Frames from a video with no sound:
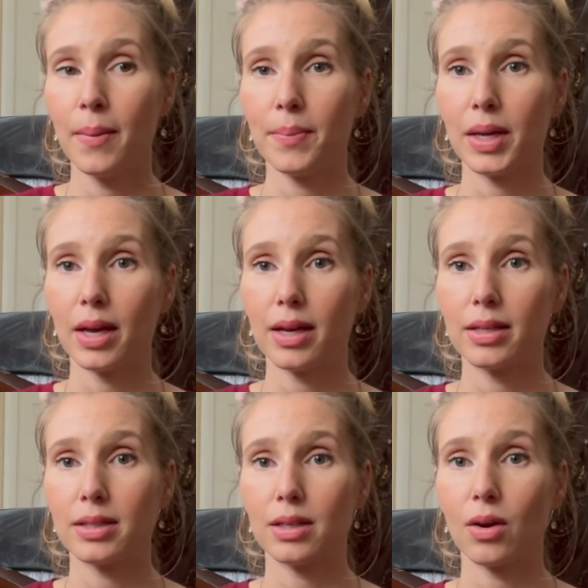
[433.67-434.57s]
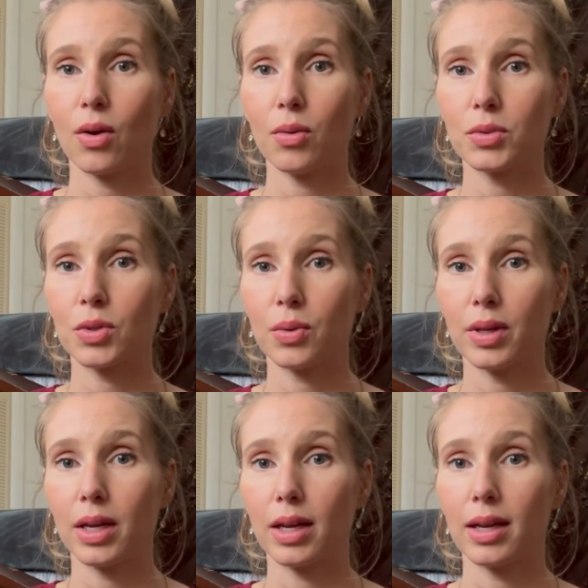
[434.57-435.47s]
because
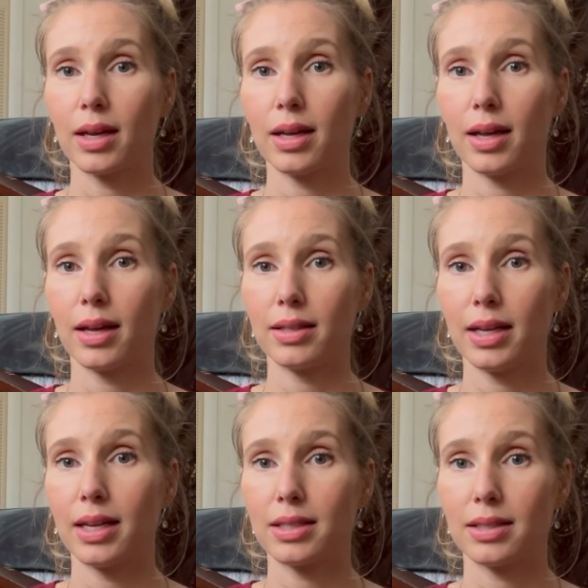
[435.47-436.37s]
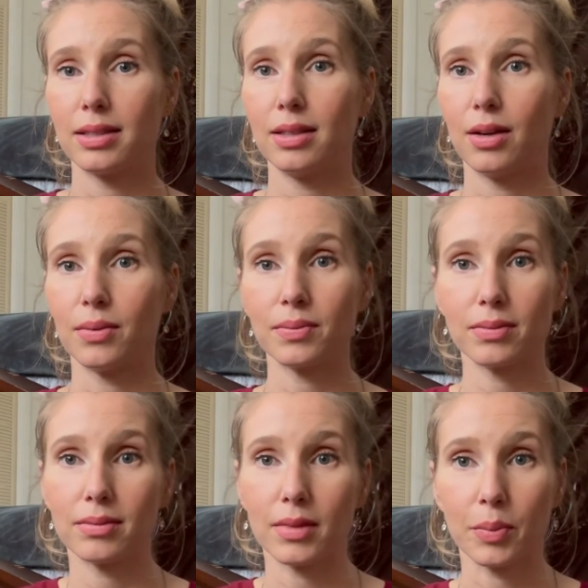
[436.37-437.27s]
homeschooling takes,
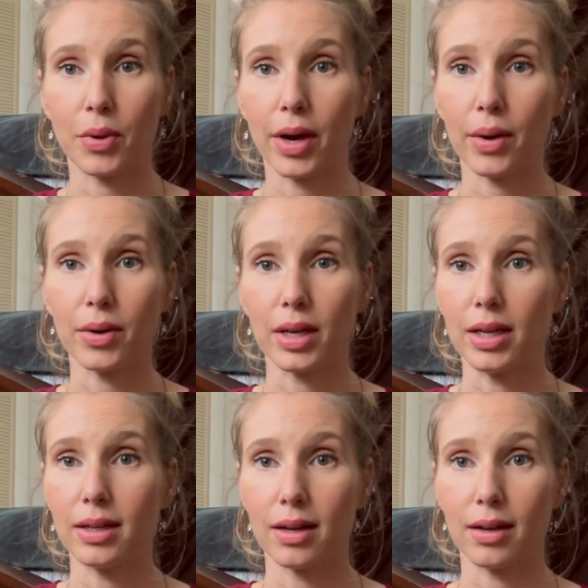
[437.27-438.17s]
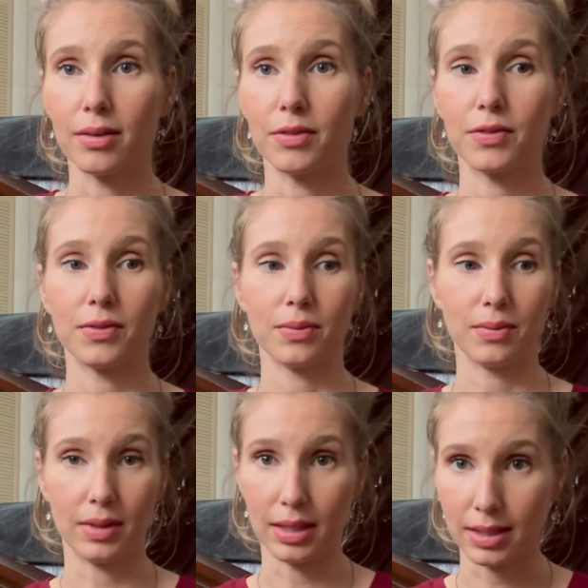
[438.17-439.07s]
the priority of
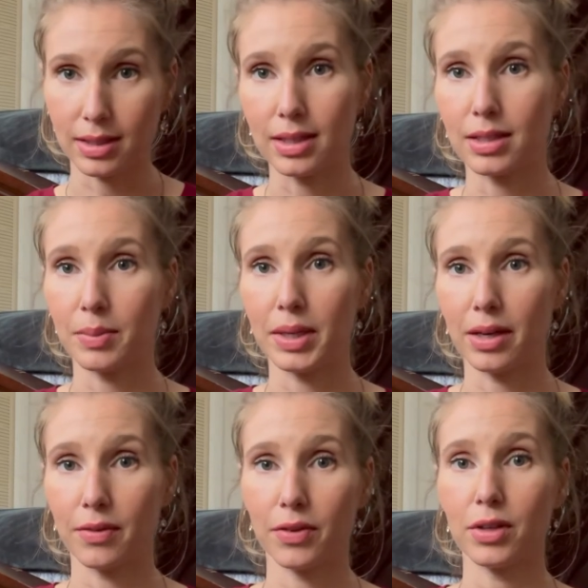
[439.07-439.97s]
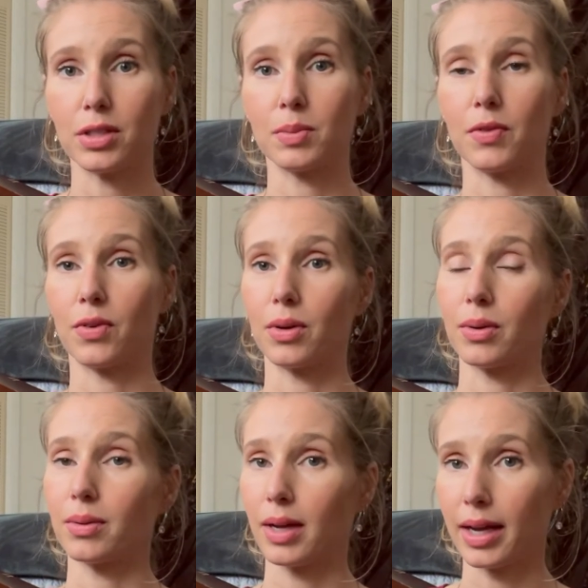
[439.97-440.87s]
this needs to be done first
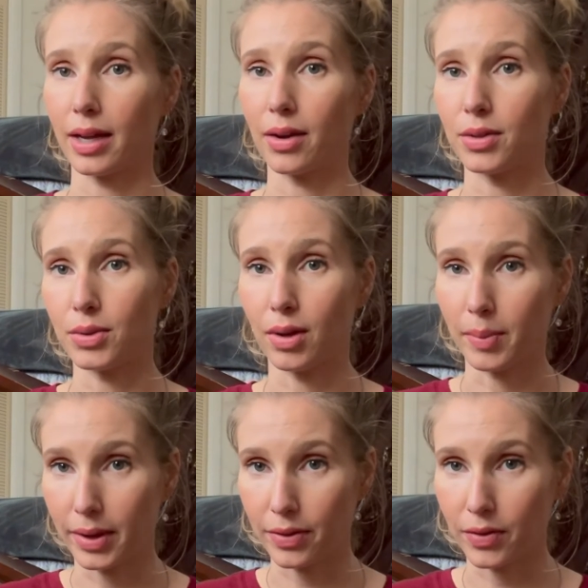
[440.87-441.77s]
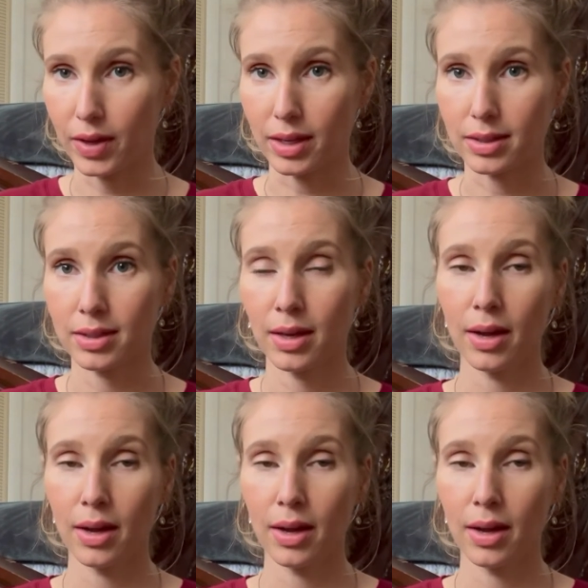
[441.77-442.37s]
before I can go do all my other things.